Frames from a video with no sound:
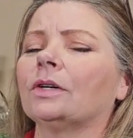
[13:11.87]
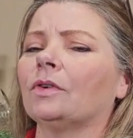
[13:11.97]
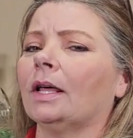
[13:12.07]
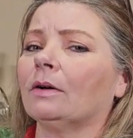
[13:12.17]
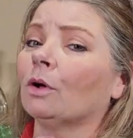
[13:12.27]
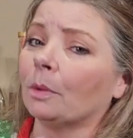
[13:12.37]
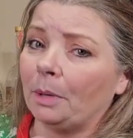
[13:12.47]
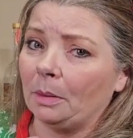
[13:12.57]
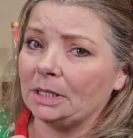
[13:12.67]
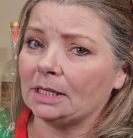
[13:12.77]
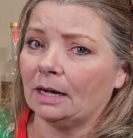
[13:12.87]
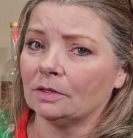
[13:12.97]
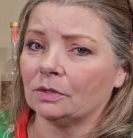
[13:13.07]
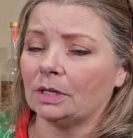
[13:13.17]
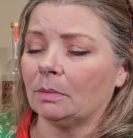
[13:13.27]
rye, they call it Baby
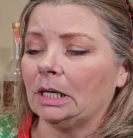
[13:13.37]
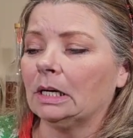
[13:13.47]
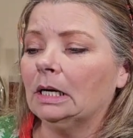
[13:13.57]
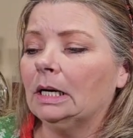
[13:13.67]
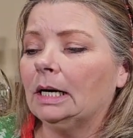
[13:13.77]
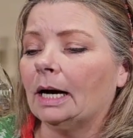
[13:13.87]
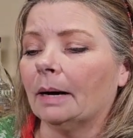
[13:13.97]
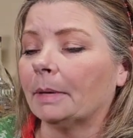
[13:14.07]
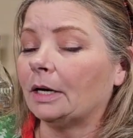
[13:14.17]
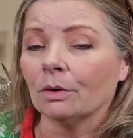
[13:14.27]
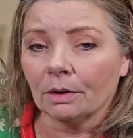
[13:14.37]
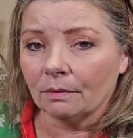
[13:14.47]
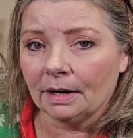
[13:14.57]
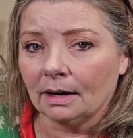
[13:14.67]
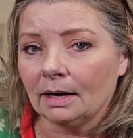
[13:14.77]
Saz or something. I don't own
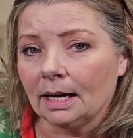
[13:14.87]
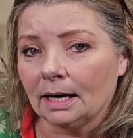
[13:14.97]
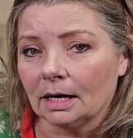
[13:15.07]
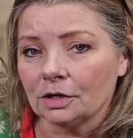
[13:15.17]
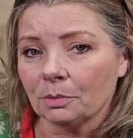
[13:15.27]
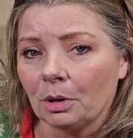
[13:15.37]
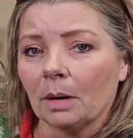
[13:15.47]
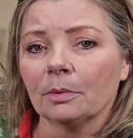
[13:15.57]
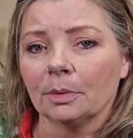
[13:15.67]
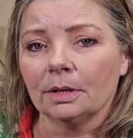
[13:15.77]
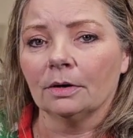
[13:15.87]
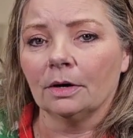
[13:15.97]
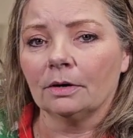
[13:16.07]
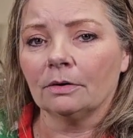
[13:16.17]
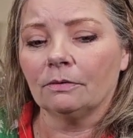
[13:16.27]
that, and I should probably
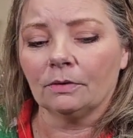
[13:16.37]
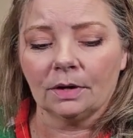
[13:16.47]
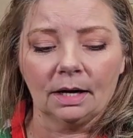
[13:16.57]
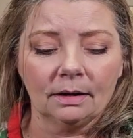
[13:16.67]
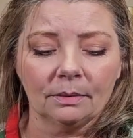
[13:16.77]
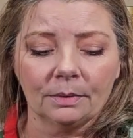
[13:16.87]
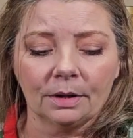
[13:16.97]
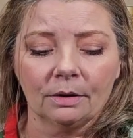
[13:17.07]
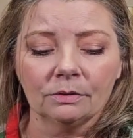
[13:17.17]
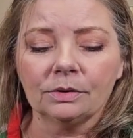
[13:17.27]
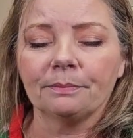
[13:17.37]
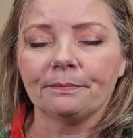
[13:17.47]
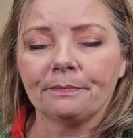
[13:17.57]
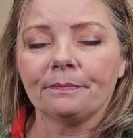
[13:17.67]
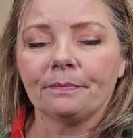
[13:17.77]
look for that and get one of those.
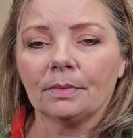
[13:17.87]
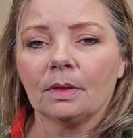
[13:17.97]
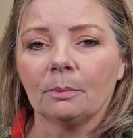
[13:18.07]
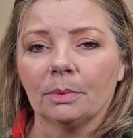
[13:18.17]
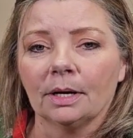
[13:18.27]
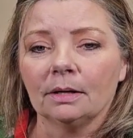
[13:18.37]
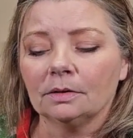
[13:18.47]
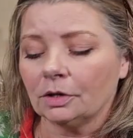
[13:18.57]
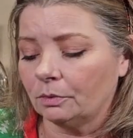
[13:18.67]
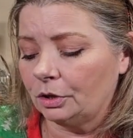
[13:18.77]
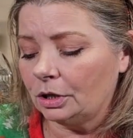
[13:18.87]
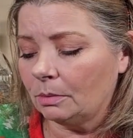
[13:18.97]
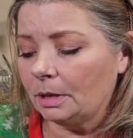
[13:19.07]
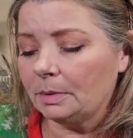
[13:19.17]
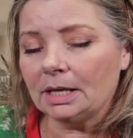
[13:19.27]
But so
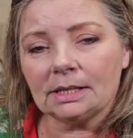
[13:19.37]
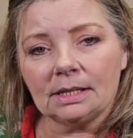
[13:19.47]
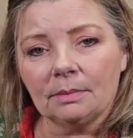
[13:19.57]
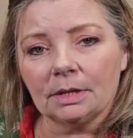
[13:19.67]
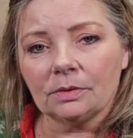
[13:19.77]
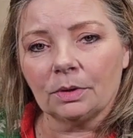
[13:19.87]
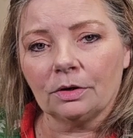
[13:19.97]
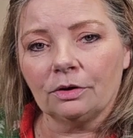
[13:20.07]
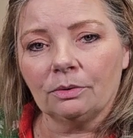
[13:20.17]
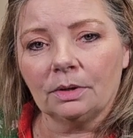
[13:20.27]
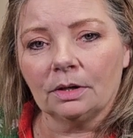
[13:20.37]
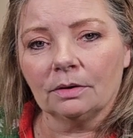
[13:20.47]
maybe next time that's what I'll do, and